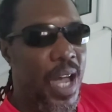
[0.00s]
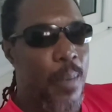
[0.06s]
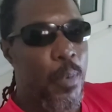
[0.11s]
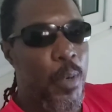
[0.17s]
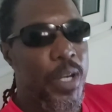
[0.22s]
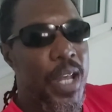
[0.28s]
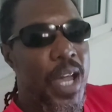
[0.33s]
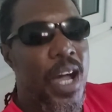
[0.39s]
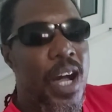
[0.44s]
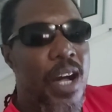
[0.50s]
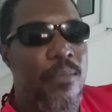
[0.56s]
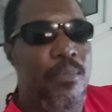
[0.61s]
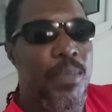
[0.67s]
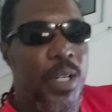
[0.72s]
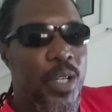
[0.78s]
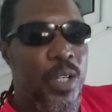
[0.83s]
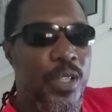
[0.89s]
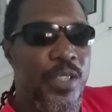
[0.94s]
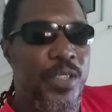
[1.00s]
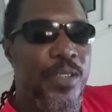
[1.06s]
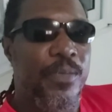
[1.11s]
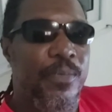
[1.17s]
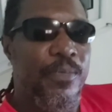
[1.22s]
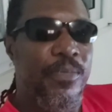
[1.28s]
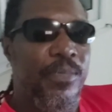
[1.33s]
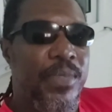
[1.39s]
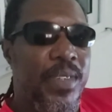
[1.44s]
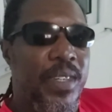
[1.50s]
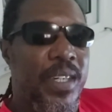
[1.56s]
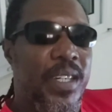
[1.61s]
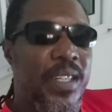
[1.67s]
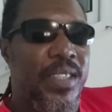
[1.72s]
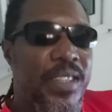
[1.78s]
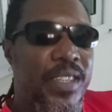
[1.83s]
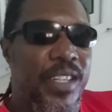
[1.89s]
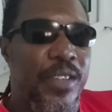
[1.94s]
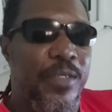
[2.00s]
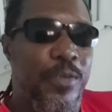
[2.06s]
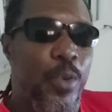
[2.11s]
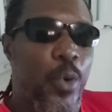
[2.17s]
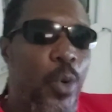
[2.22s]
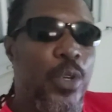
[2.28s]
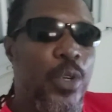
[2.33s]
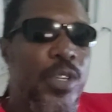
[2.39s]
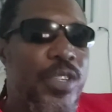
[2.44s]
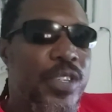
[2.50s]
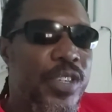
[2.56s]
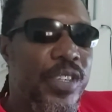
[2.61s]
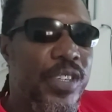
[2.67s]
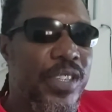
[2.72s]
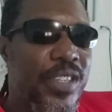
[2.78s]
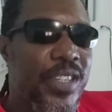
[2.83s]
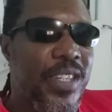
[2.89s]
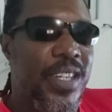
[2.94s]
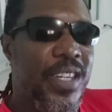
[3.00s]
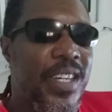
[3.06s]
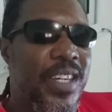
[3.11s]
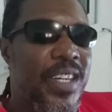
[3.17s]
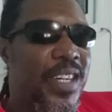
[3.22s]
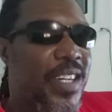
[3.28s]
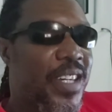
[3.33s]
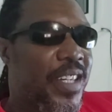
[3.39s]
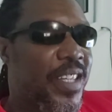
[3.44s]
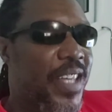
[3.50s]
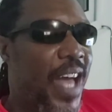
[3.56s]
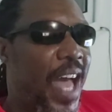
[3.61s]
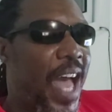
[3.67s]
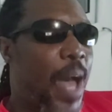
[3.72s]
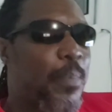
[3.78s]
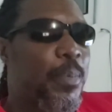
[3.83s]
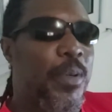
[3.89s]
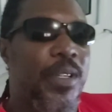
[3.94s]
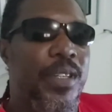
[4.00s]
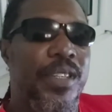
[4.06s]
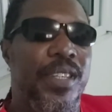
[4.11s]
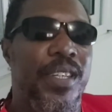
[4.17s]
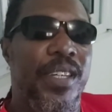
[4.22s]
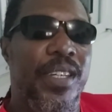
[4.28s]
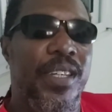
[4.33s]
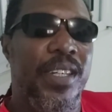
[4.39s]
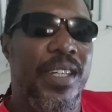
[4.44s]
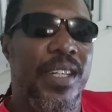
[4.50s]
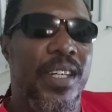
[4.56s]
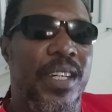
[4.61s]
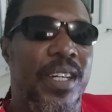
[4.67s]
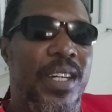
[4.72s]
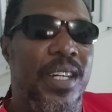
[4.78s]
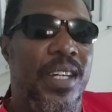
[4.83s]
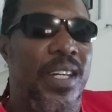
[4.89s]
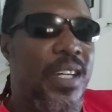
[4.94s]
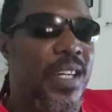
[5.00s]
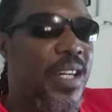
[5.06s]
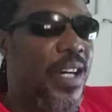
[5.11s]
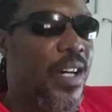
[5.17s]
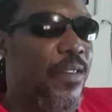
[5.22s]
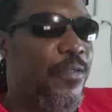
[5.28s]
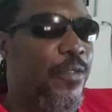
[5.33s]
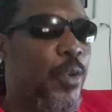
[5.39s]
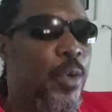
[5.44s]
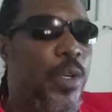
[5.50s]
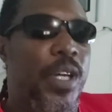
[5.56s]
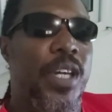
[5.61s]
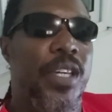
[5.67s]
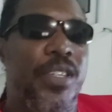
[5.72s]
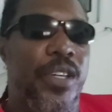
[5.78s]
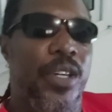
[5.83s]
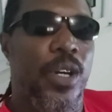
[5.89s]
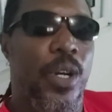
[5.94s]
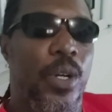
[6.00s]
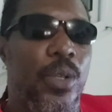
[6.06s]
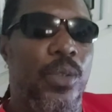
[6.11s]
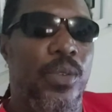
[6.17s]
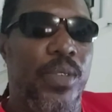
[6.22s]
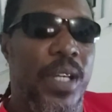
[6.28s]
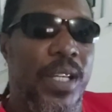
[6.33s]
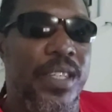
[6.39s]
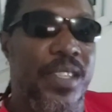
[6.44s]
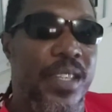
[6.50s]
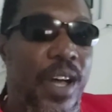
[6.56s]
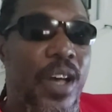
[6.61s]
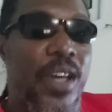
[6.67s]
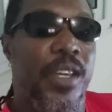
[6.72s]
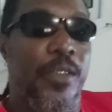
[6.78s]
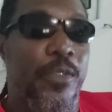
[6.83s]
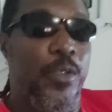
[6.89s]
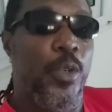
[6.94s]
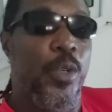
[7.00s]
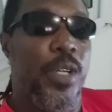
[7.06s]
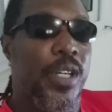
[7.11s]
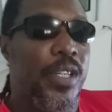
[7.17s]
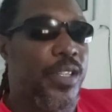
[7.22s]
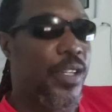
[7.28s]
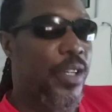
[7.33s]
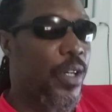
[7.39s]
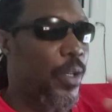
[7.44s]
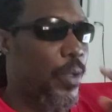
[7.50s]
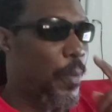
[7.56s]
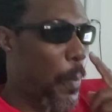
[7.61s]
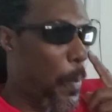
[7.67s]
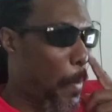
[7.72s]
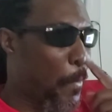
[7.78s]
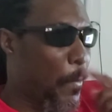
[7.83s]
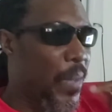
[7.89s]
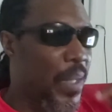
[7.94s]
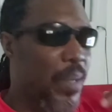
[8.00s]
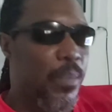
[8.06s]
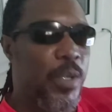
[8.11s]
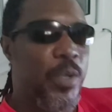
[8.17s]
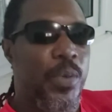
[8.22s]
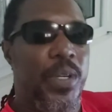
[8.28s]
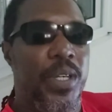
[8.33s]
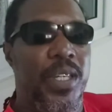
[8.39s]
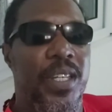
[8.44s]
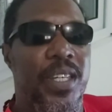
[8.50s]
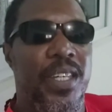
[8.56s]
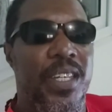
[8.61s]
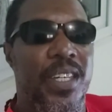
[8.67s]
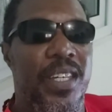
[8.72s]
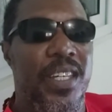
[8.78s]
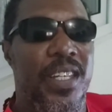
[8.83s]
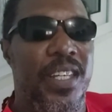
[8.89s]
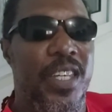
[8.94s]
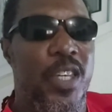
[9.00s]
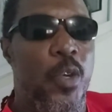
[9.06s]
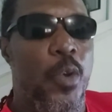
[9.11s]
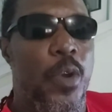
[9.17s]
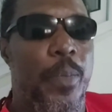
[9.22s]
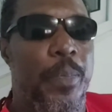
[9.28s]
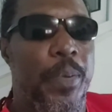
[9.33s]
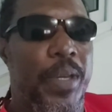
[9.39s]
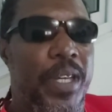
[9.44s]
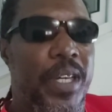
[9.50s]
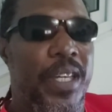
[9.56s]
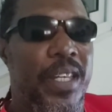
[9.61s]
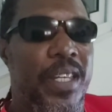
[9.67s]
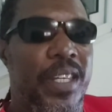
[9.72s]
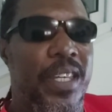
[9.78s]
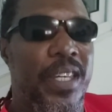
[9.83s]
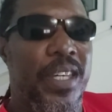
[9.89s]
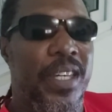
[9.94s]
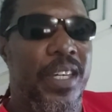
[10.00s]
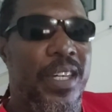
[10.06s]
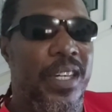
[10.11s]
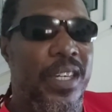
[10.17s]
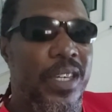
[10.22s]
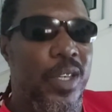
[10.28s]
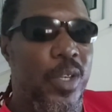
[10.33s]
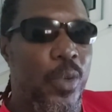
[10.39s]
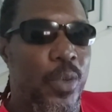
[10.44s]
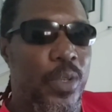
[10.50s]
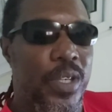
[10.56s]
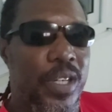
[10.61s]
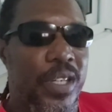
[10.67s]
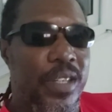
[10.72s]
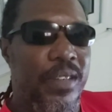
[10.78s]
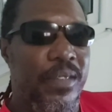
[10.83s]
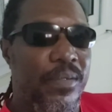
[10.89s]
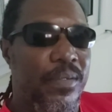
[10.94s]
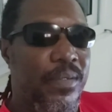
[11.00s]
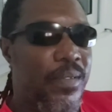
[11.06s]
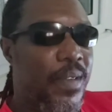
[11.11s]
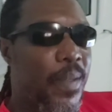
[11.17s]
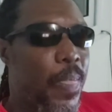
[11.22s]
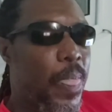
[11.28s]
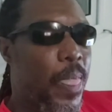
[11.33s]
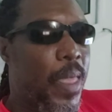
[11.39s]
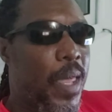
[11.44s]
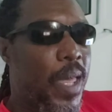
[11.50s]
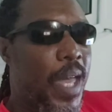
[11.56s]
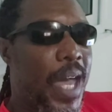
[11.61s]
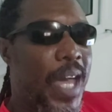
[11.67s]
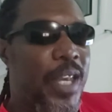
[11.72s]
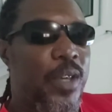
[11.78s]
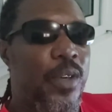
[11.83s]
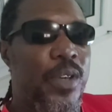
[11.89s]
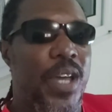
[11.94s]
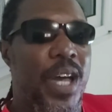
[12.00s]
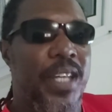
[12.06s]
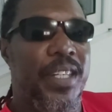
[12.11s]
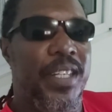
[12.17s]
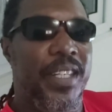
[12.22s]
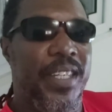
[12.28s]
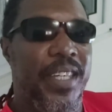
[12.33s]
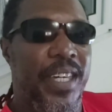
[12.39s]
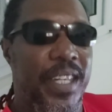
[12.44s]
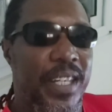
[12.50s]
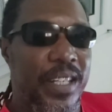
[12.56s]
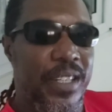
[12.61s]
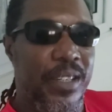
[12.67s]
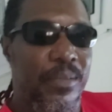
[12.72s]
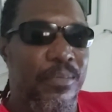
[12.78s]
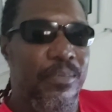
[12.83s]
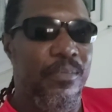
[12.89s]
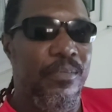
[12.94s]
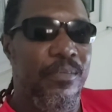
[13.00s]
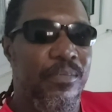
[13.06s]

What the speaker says: I bring that up because the divorce that happened a few years ago, that started a few years ago, between the European Union and United Kingdom